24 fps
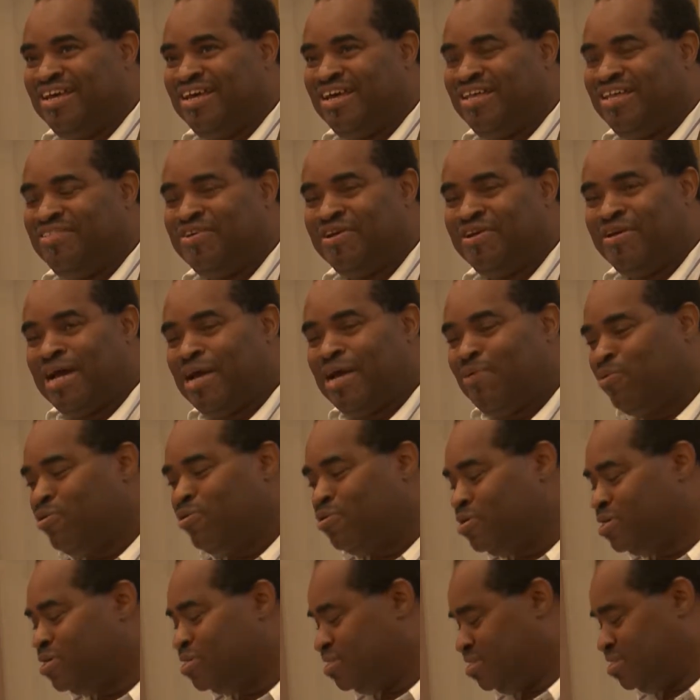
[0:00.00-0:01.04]
And there I
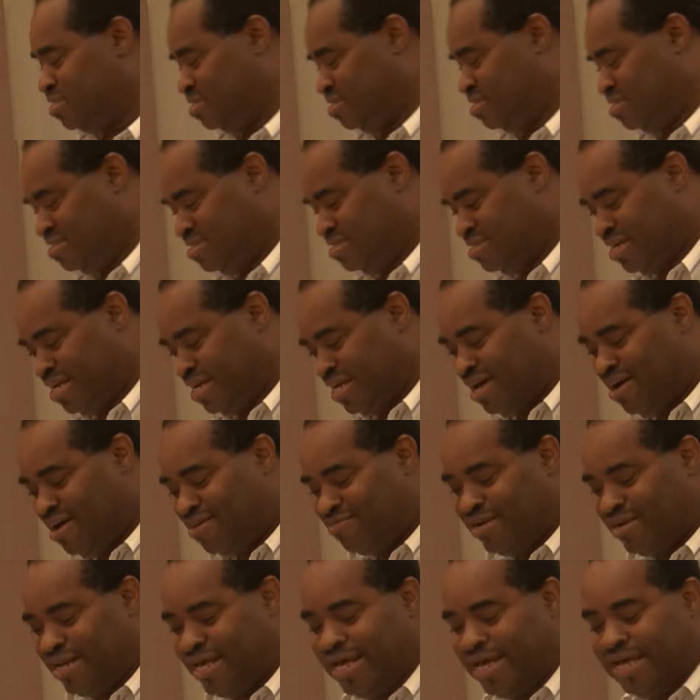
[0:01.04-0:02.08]
was, a
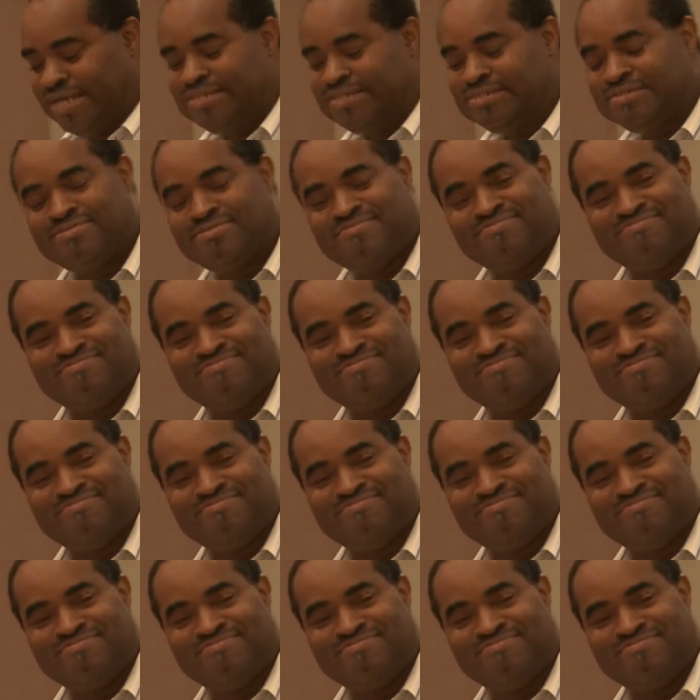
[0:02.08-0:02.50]
young lad,